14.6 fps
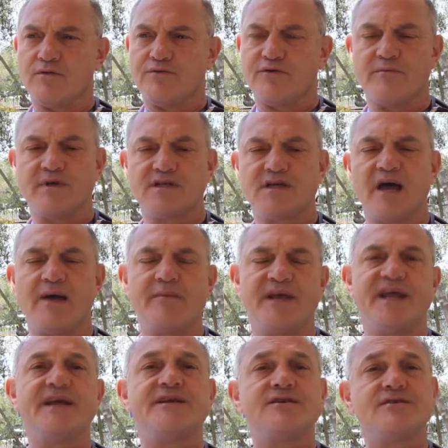from the time
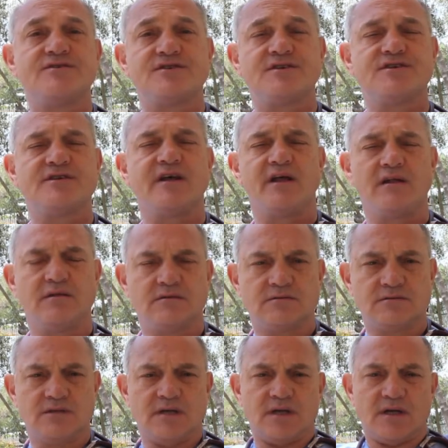it enters the cell
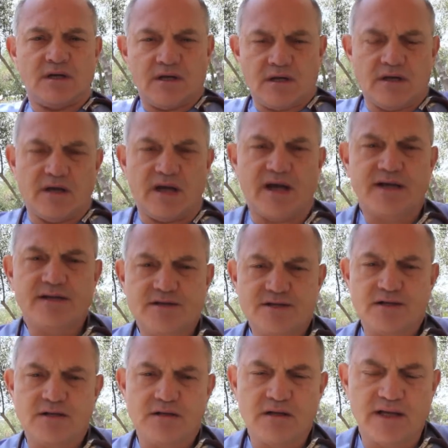
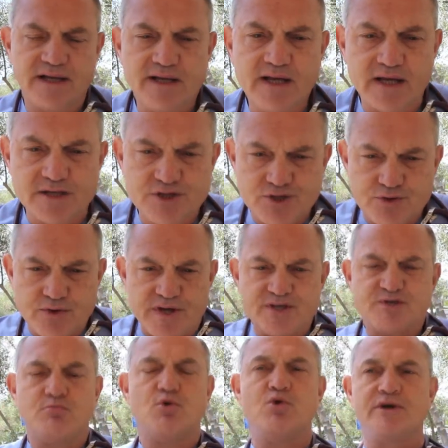until it gets
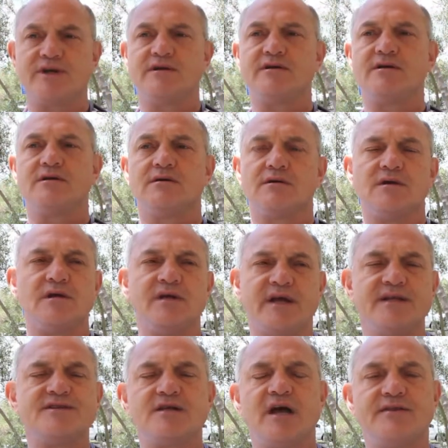transported
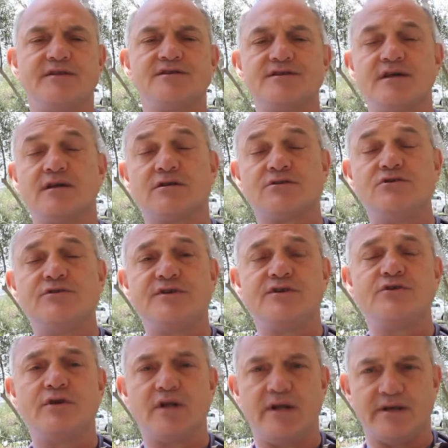inside the cell to the
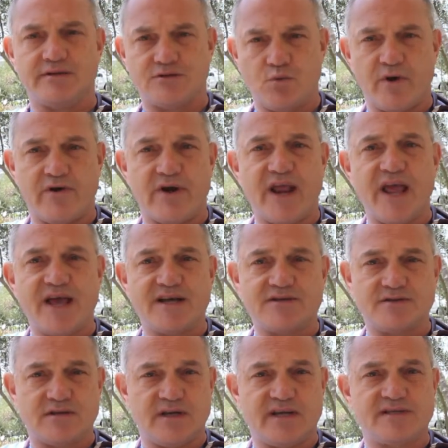nucleus where it
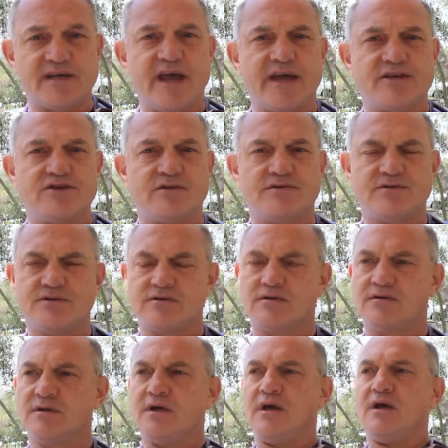has its actions.
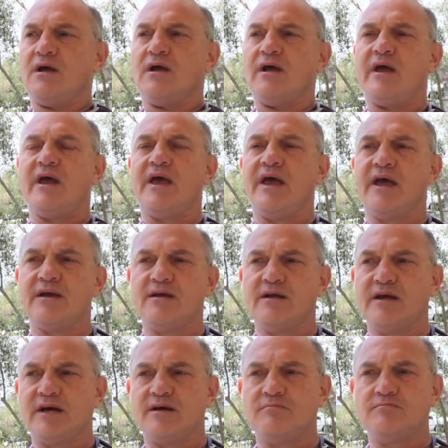
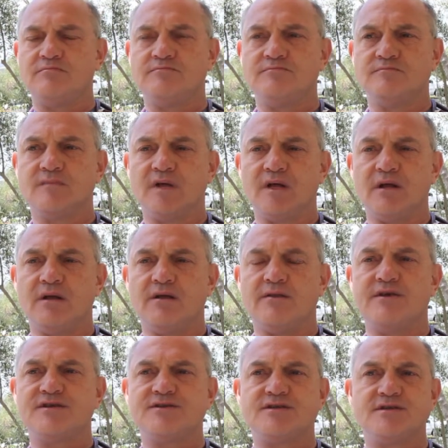And um,
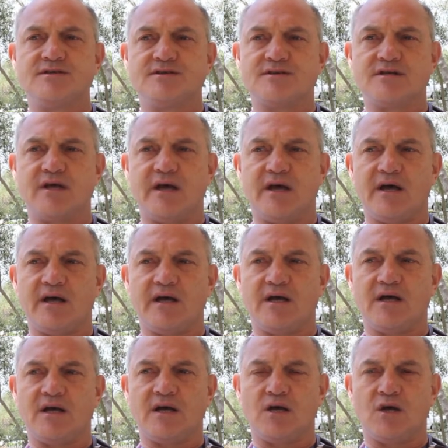this is uh,